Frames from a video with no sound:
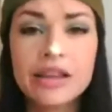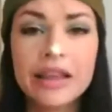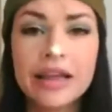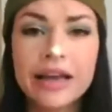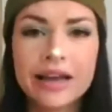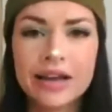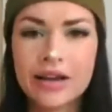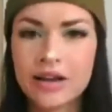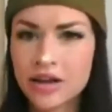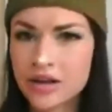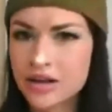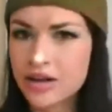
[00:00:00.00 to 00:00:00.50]

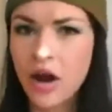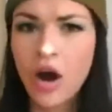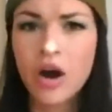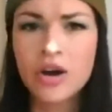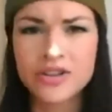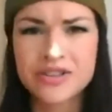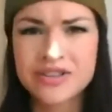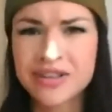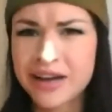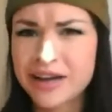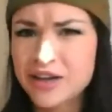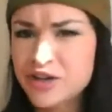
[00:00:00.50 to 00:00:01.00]
Like, are
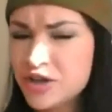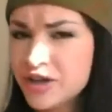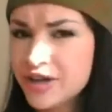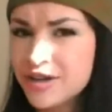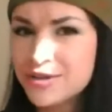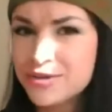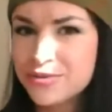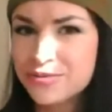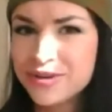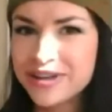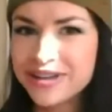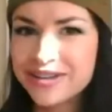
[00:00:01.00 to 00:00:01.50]

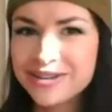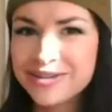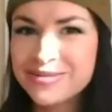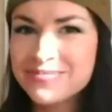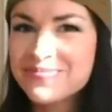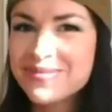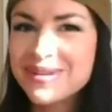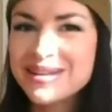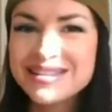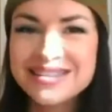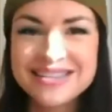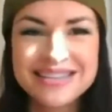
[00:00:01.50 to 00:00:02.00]
sidechains
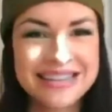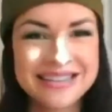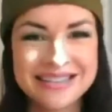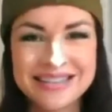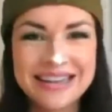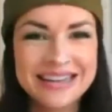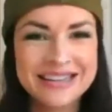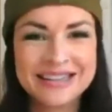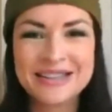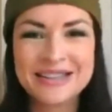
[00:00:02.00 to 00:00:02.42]
real? Is a